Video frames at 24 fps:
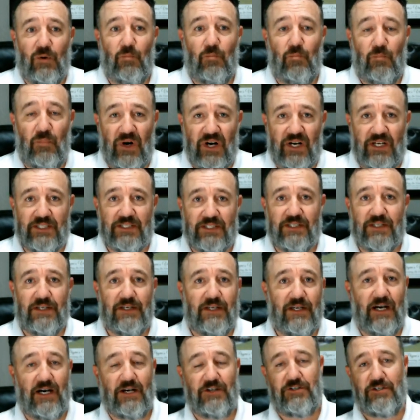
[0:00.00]
but
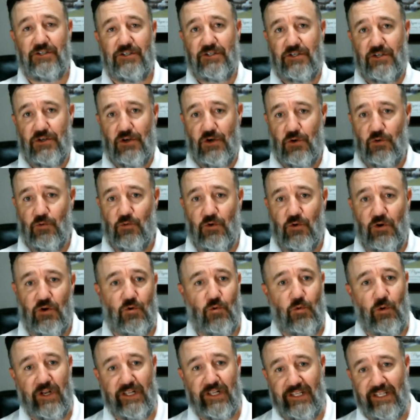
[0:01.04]
I'll just go real
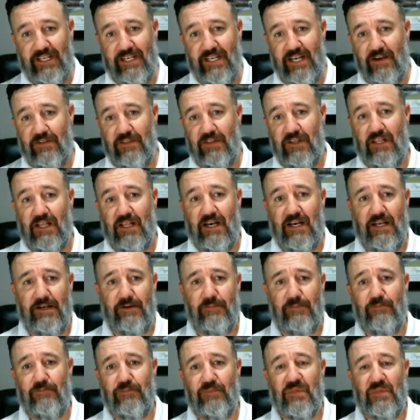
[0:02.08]
quickly down the line.